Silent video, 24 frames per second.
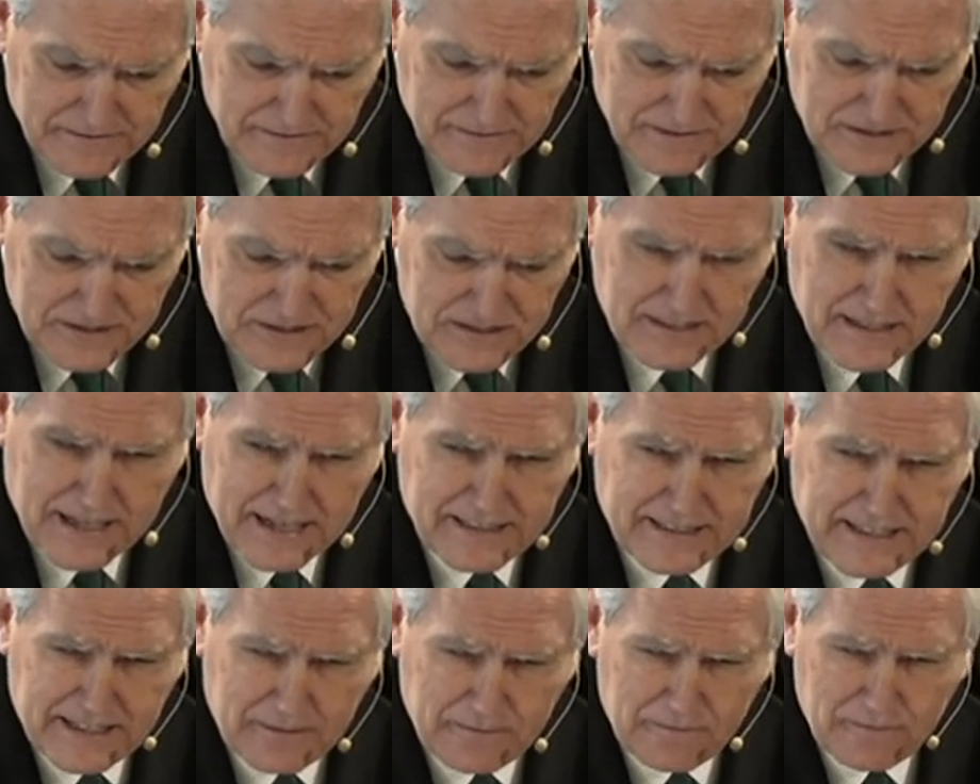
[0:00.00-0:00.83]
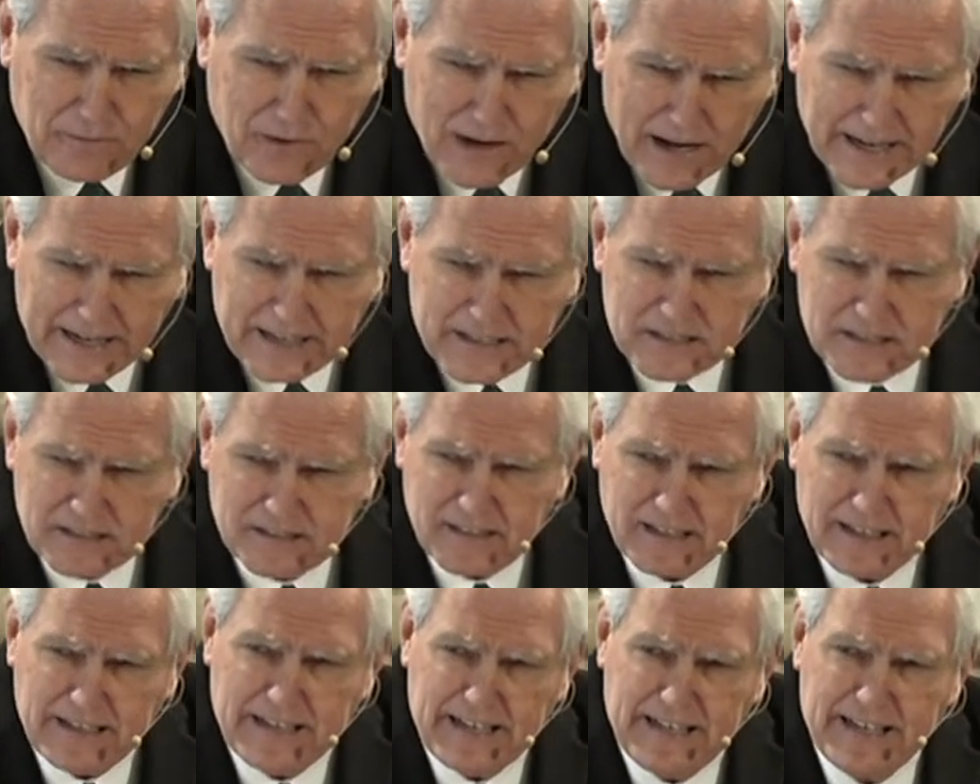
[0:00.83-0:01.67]
This is not the advice
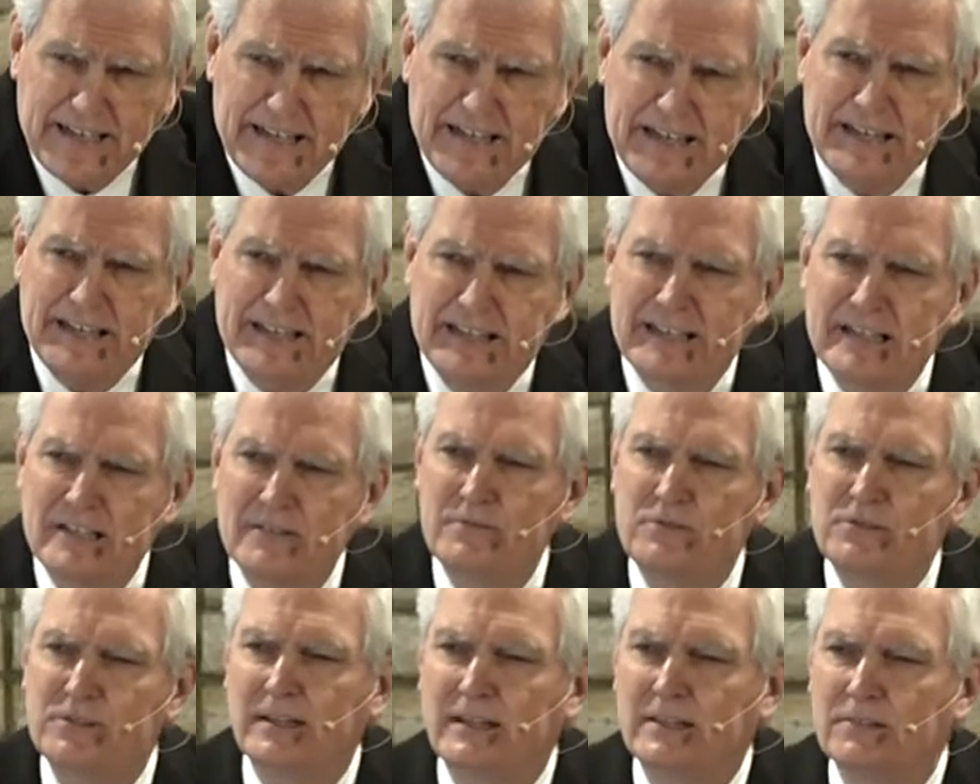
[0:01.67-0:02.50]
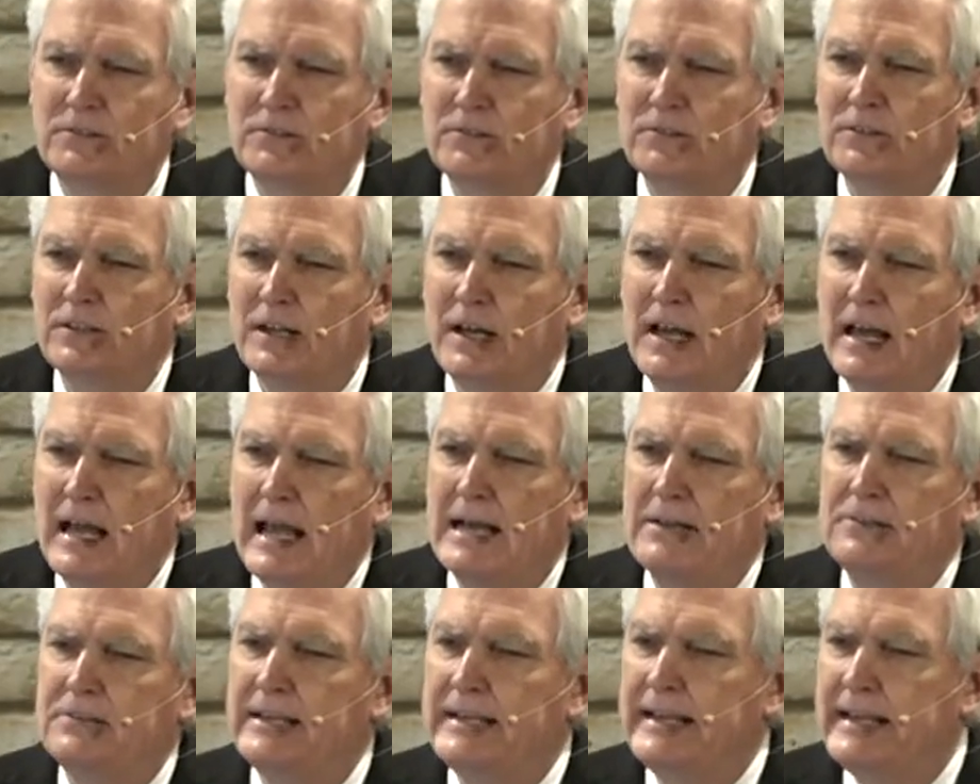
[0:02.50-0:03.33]
that he gives us
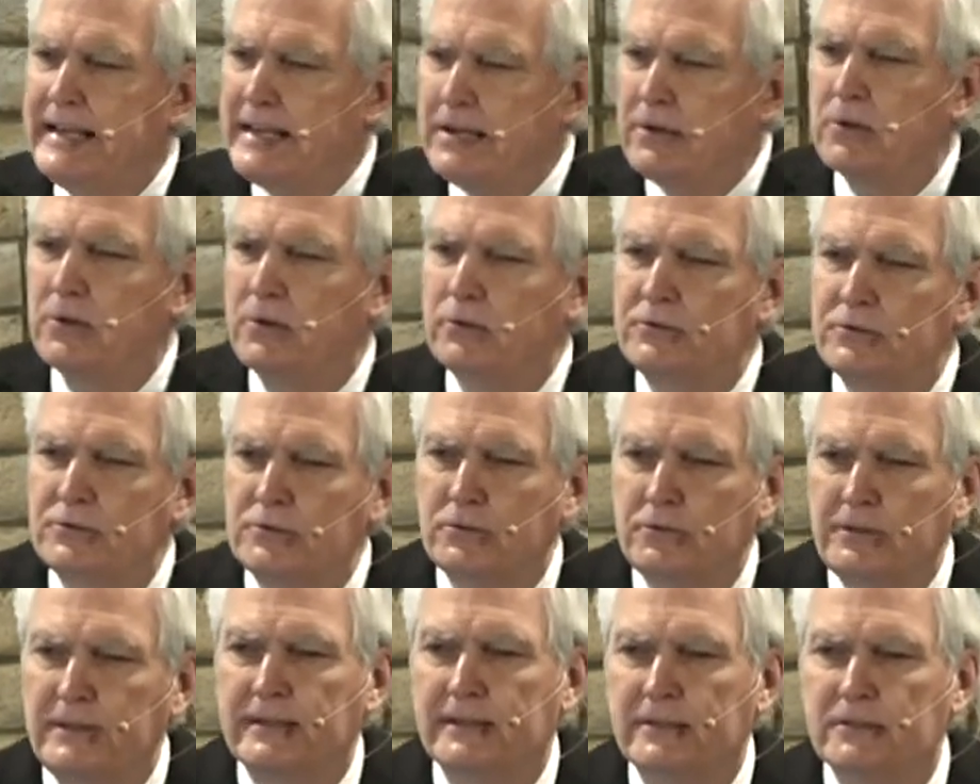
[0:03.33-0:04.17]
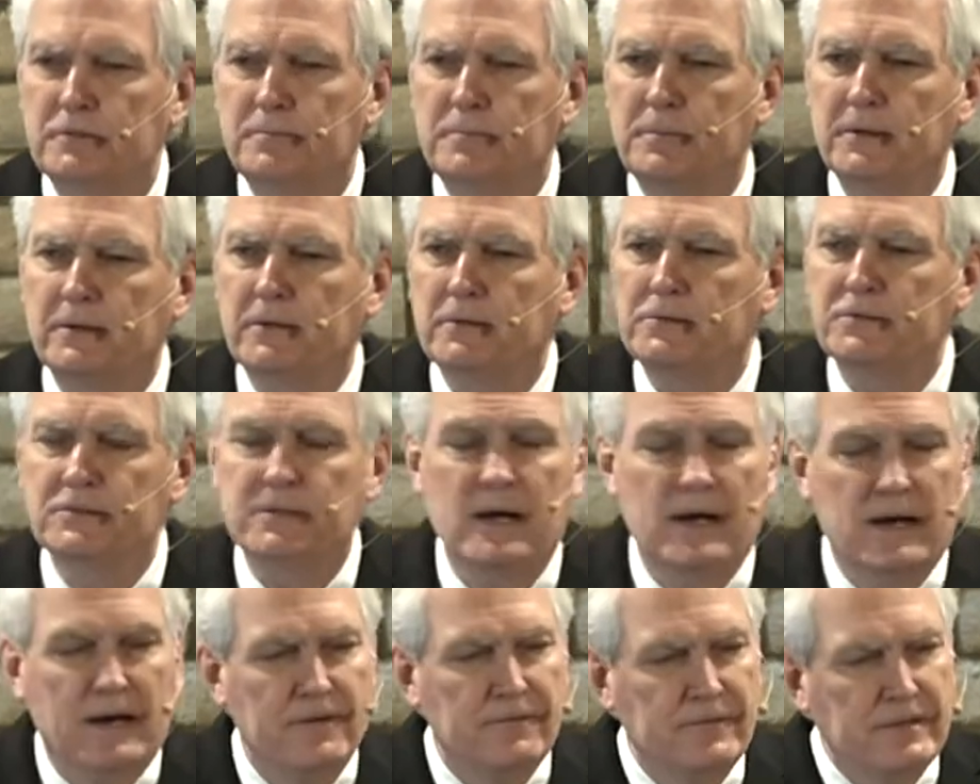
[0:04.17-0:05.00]
as he goes through the experience
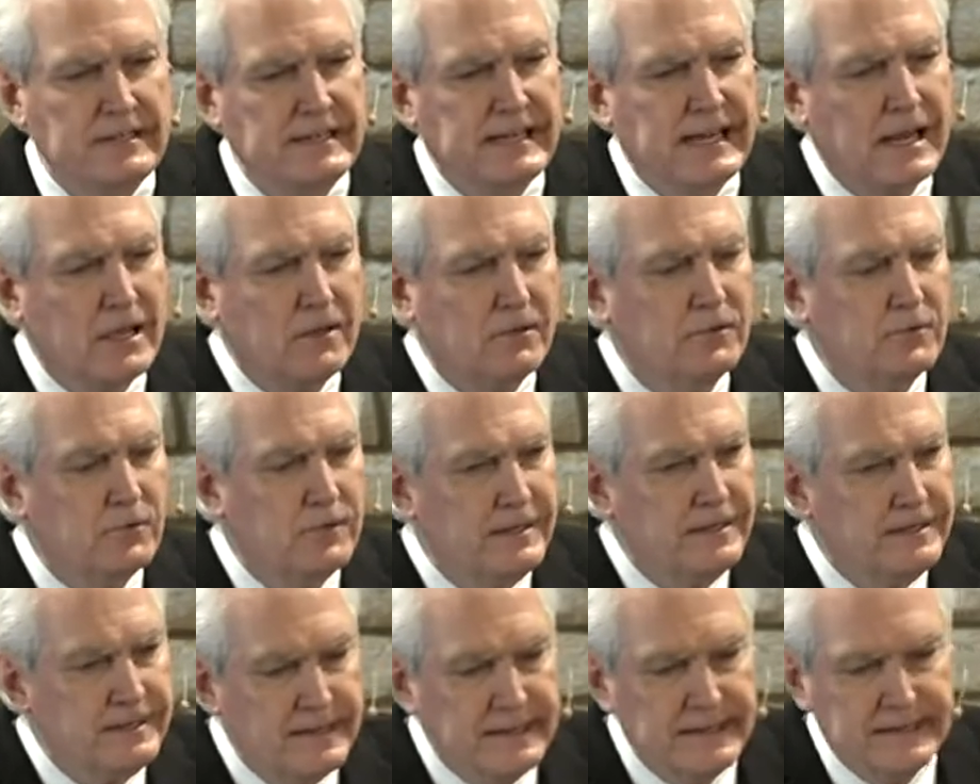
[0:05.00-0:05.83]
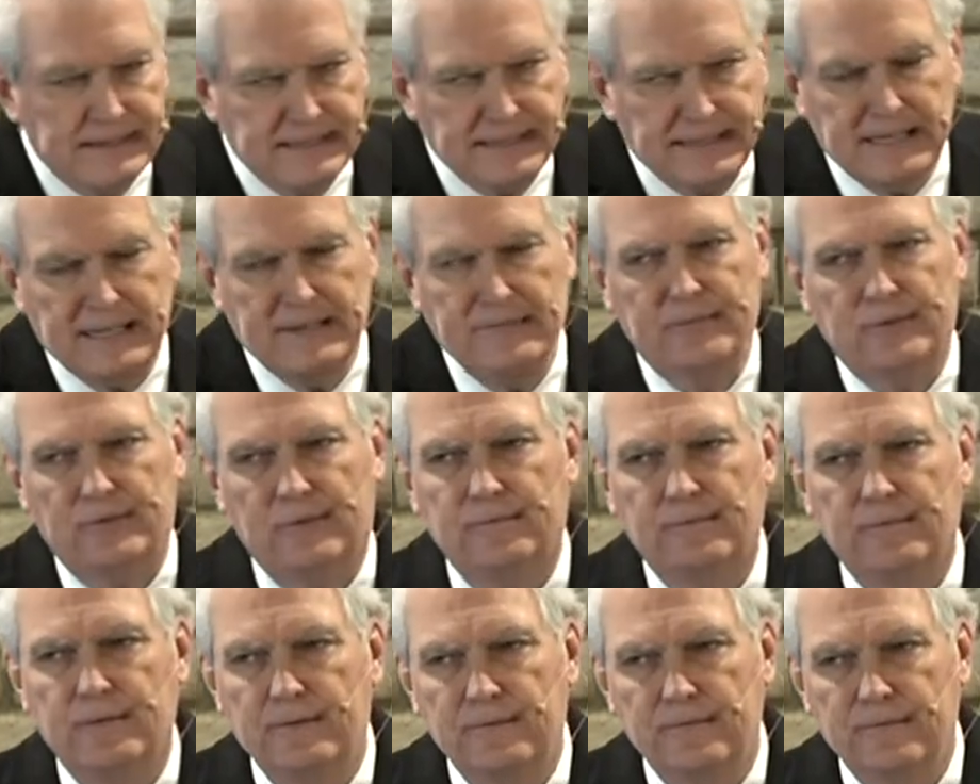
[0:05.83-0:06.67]
of encountering evil
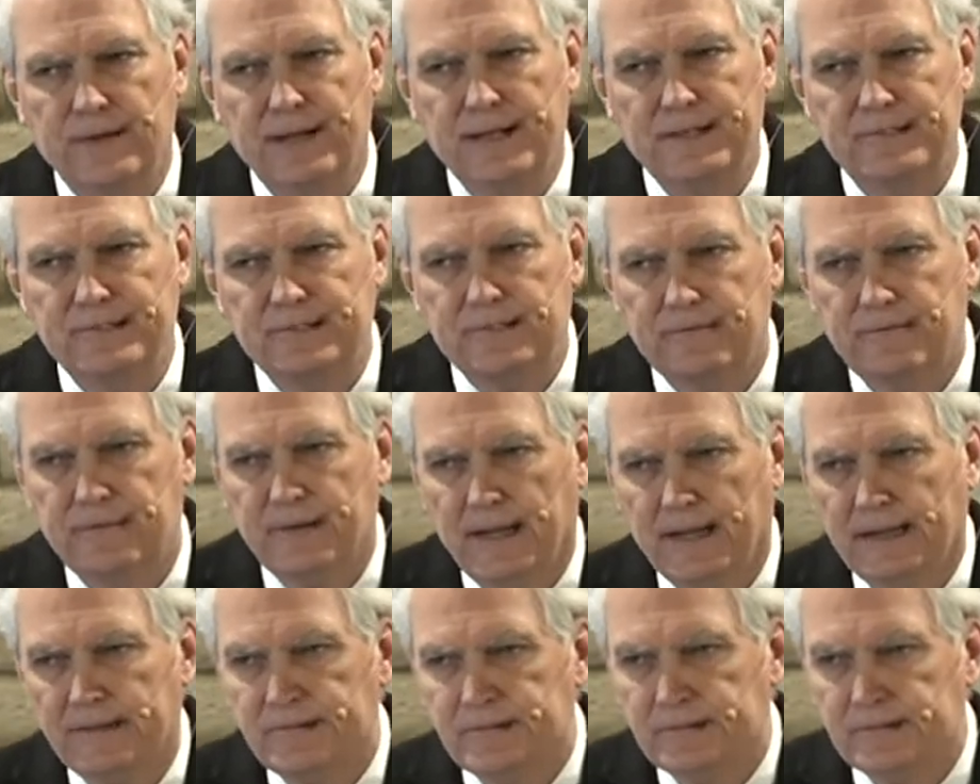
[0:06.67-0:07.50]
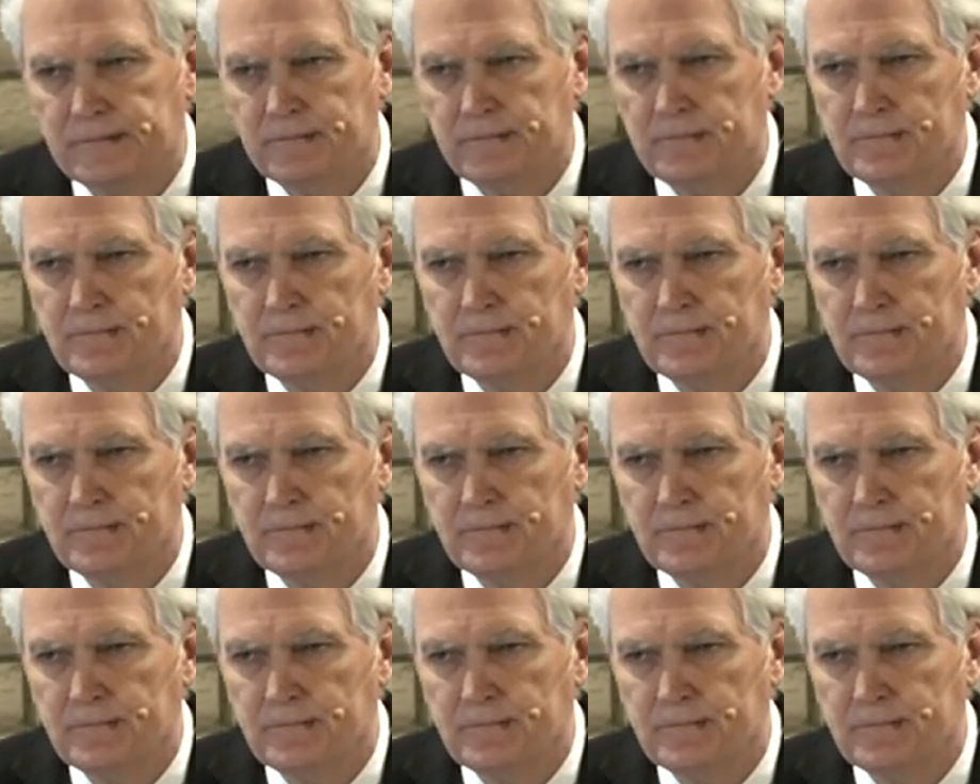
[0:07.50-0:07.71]
face to face.